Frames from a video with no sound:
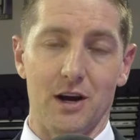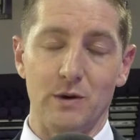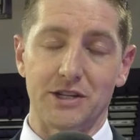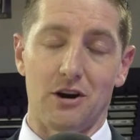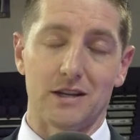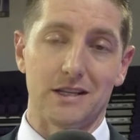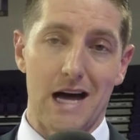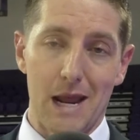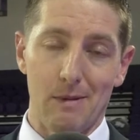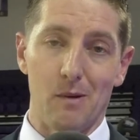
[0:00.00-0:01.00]
You know, we talked a
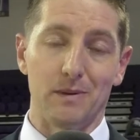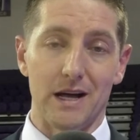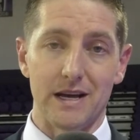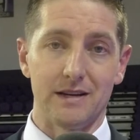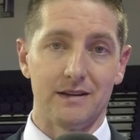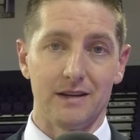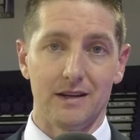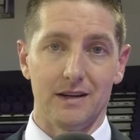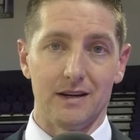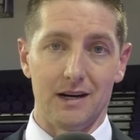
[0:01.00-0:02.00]
lot about playing
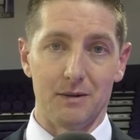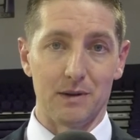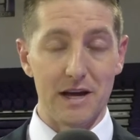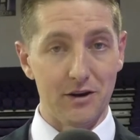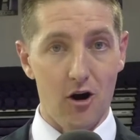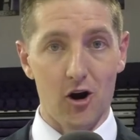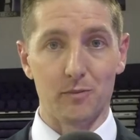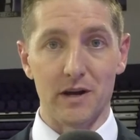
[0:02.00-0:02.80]
hard,